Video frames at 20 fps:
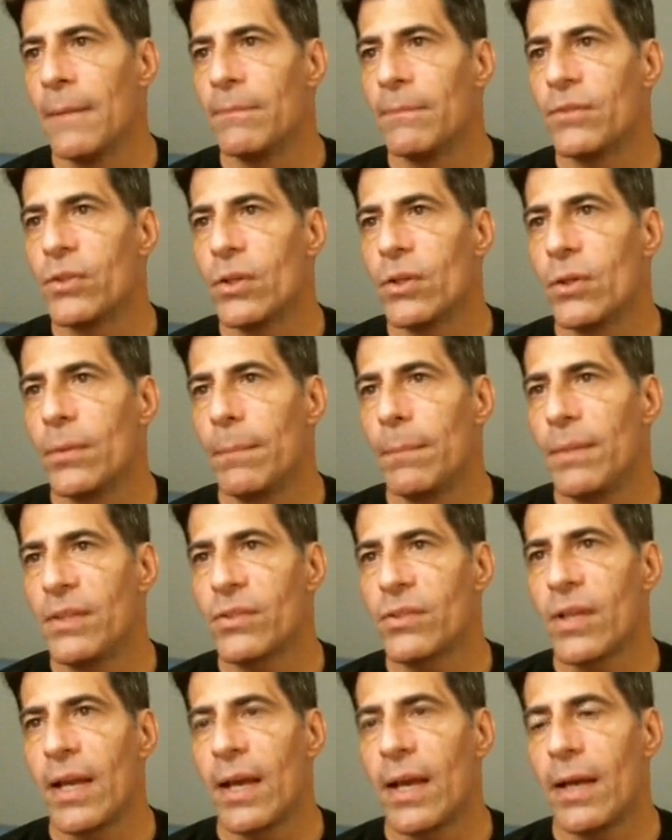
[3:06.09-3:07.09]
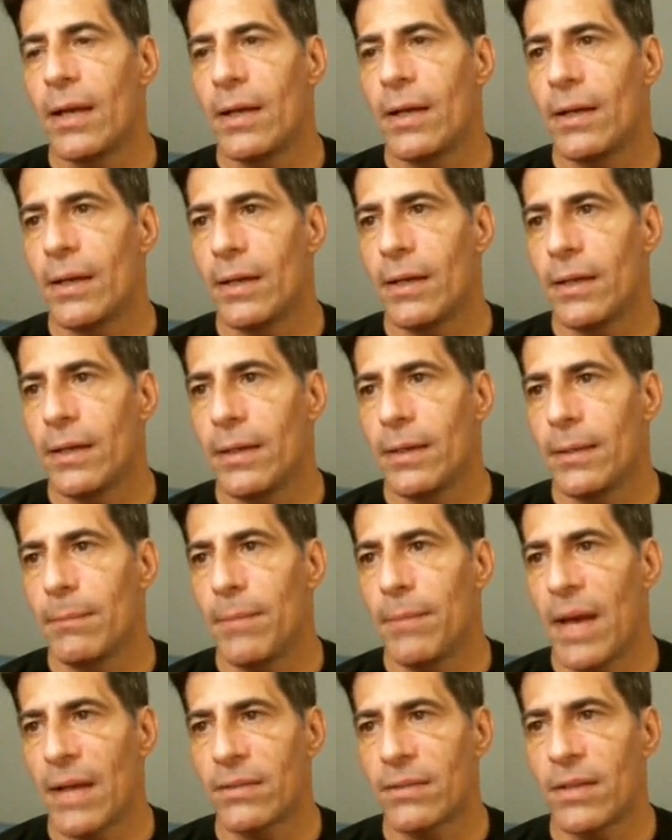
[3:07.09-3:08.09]
So basically I
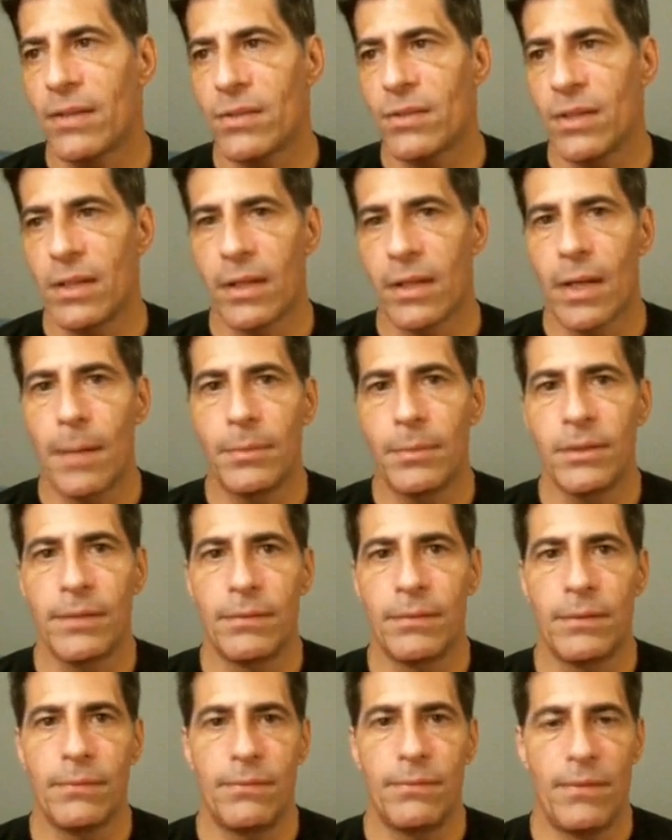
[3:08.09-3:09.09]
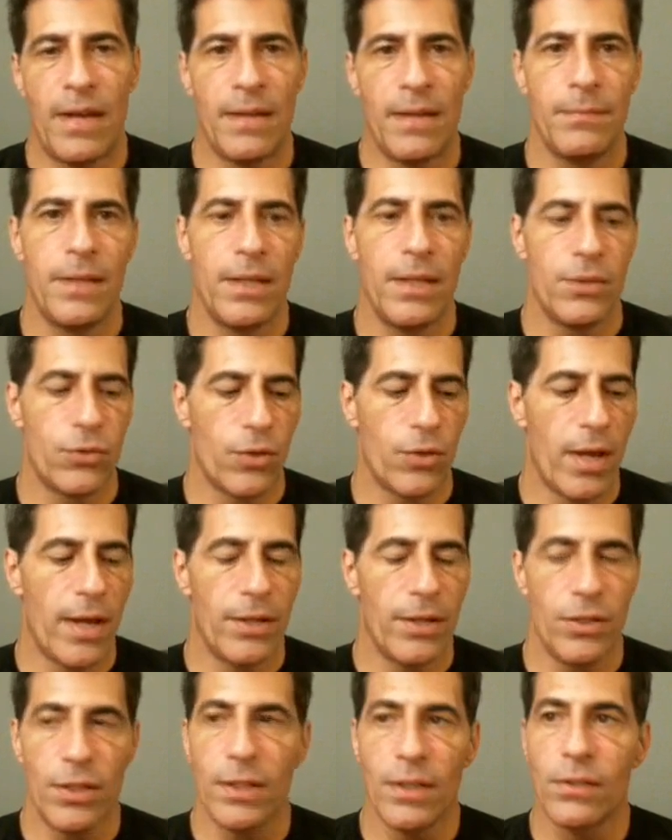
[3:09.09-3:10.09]
backtested a couple different five minute
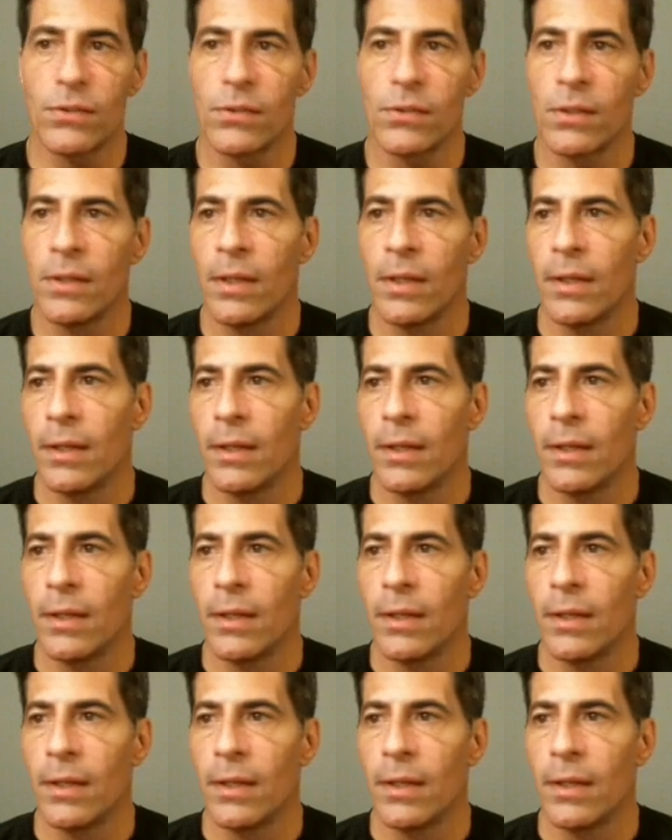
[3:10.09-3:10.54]
strategies.